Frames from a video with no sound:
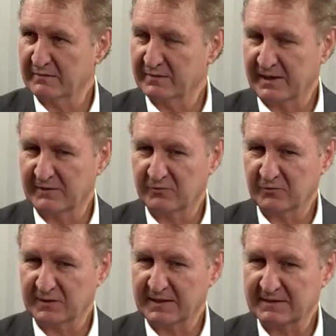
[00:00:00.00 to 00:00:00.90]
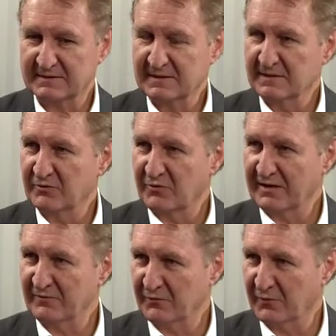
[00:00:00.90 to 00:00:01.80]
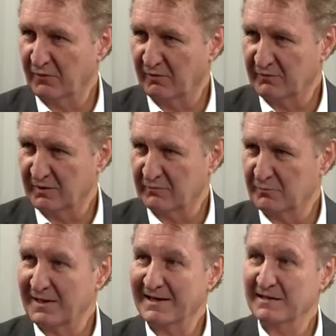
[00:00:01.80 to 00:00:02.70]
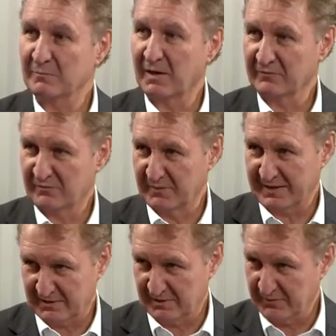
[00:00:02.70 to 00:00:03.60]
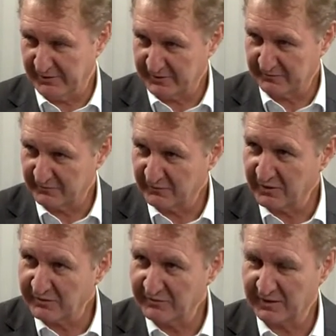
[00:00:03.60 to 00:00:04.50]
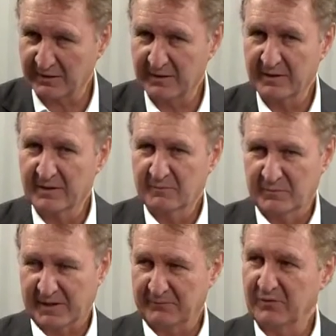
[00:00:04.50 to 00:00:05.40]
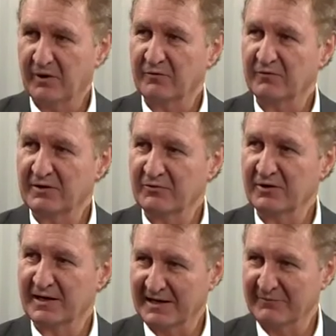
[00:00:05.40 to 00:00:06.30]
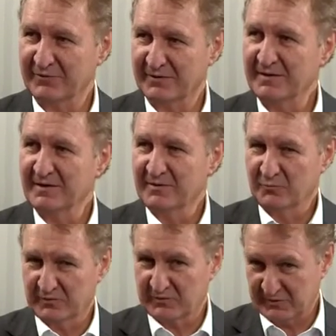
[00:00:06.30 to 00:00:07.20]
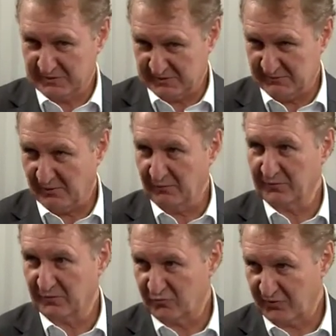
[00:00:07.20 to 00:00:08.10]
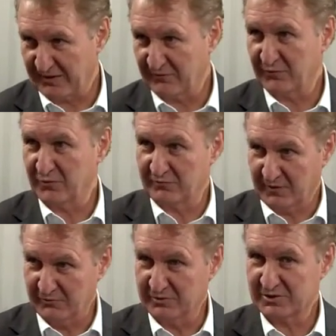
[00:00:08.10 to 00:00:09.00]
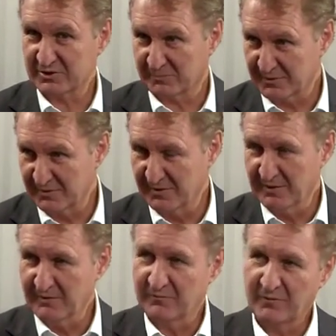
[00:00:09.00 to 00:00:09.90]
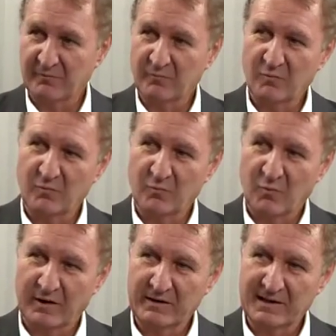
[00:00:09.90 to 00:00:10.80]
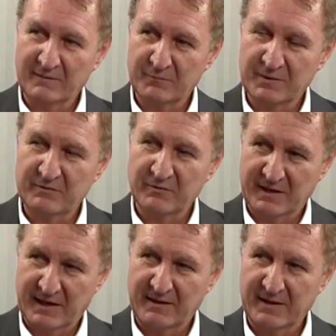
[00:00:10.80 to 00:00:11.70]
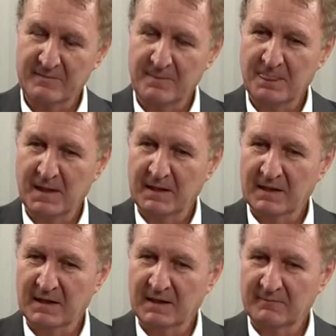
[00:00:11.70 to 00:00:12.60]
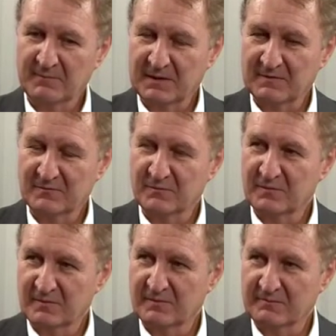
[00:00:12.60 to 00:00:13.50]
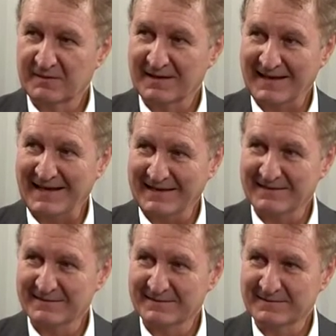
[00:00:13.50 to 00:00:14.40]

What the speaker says: it's going to get transfer of those platinum mines from Anglo-American, suggesting perhaps Section 11, which involves the transfer of ownership from one company to the other, is delayed